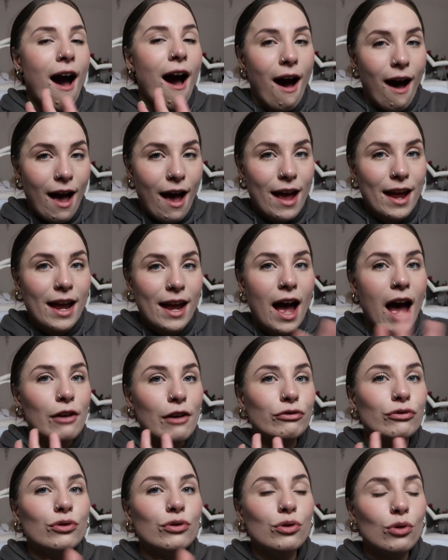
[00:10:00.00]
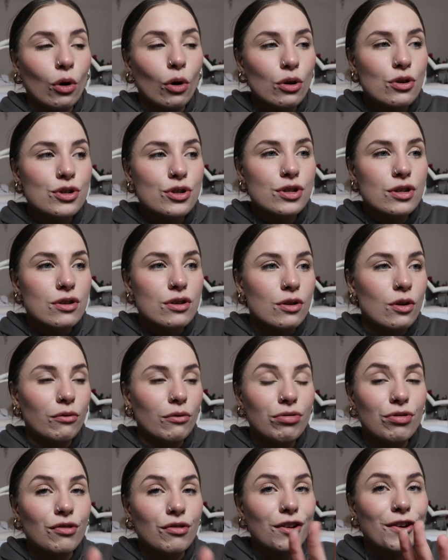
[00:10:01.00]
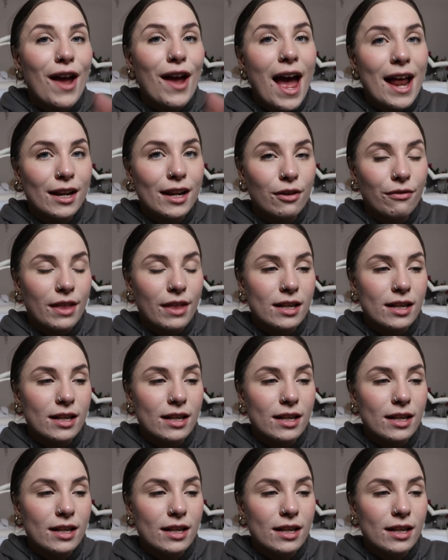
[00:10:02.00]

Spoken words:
I have not gone through any of